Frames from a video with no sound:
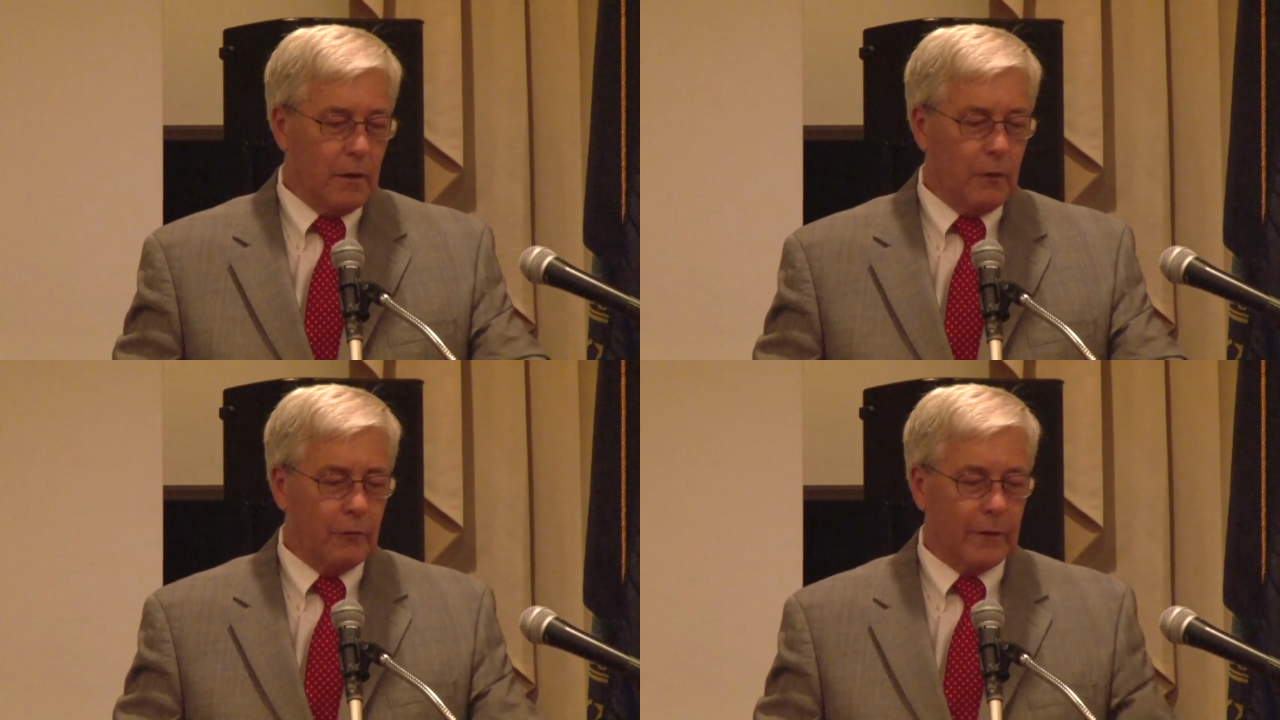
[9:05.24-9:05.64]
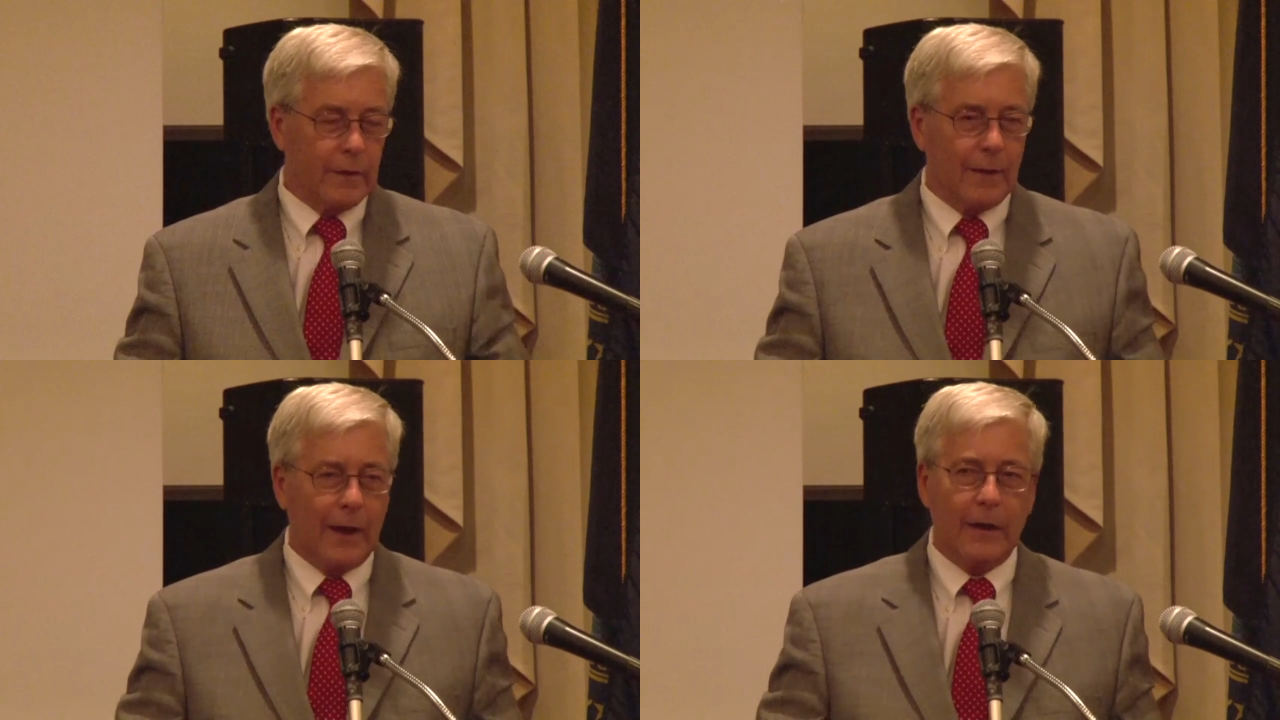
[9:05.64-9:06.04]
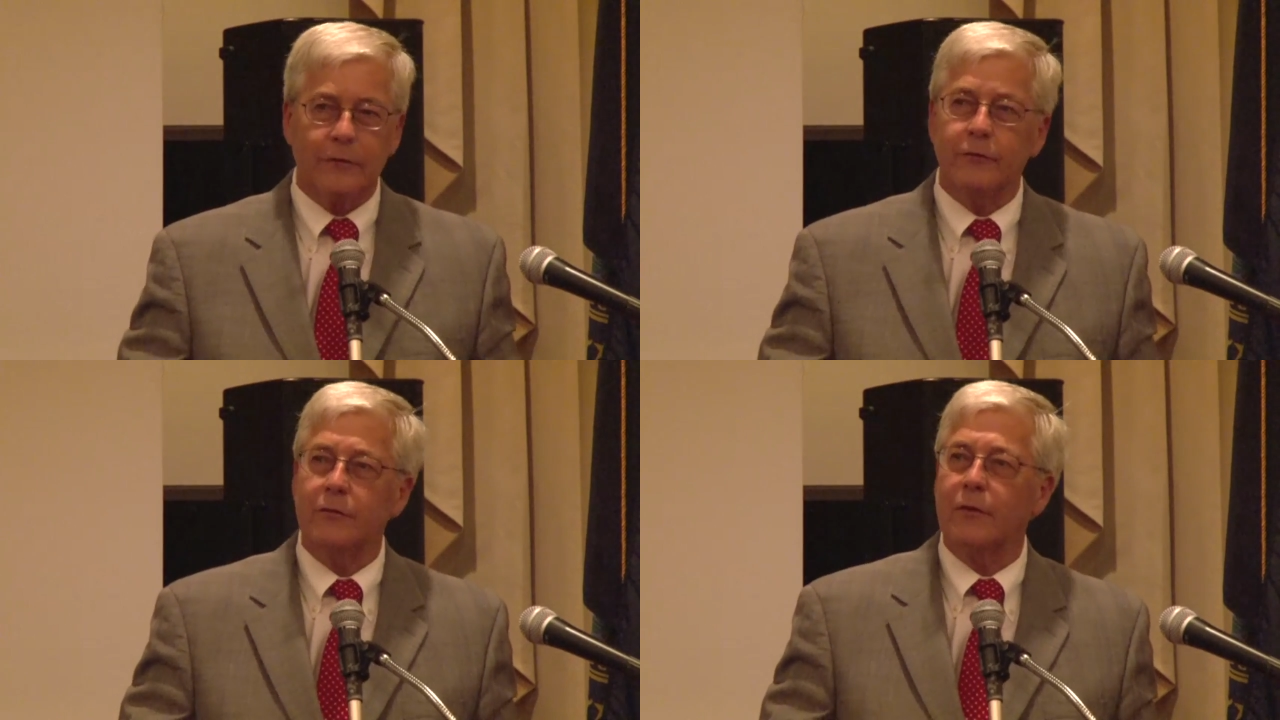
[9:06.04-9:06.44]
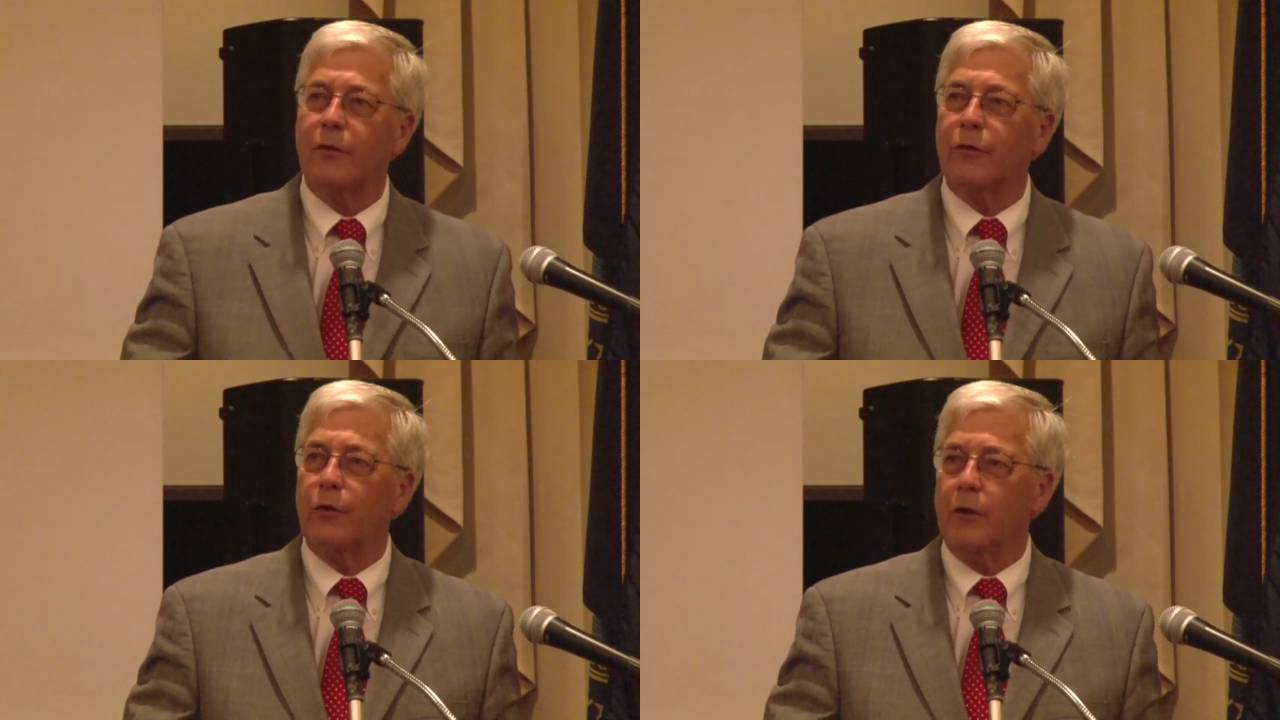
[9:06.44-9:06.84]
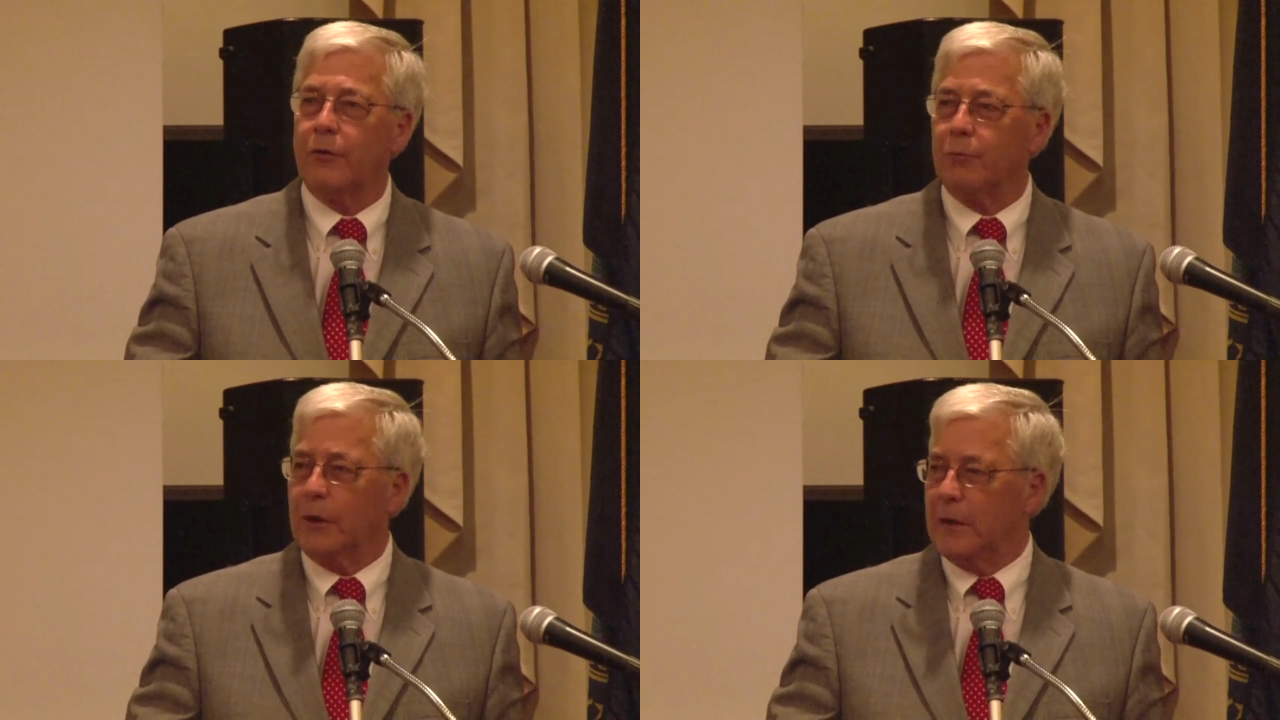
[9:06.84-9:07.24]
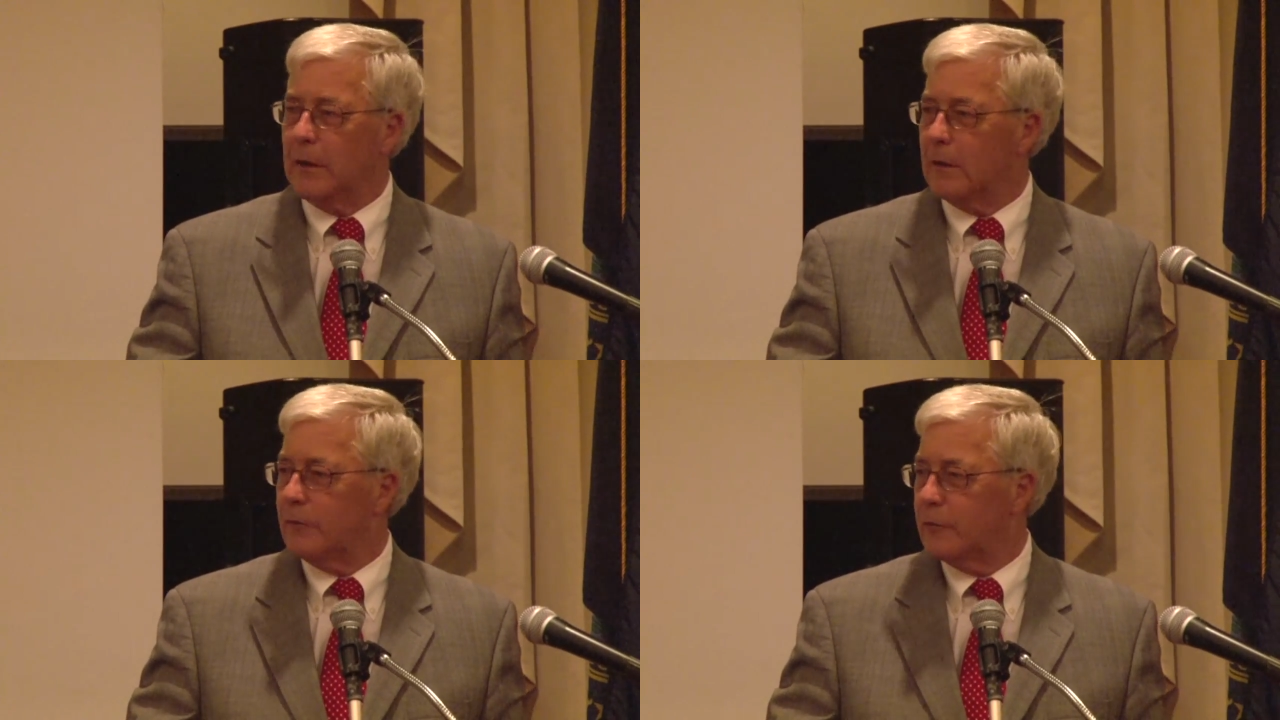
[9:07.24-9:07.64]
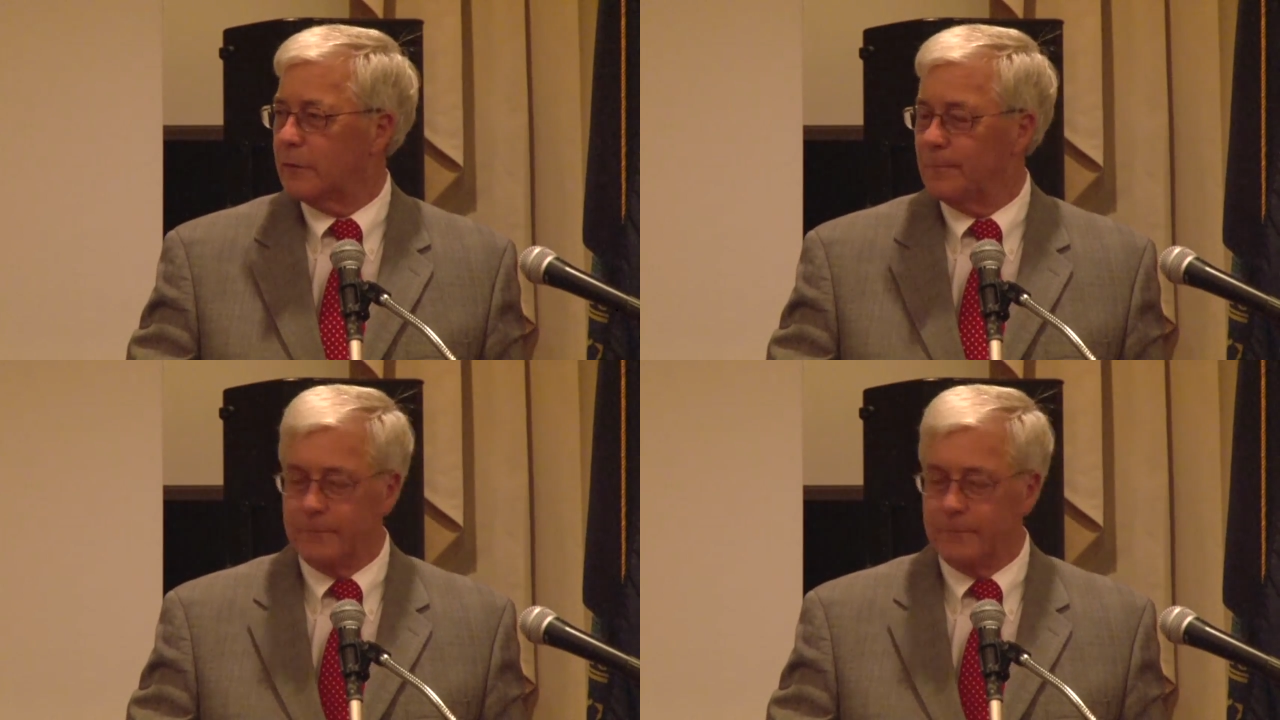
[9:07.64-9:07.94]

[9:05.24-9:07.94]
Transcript: over the last 33 years.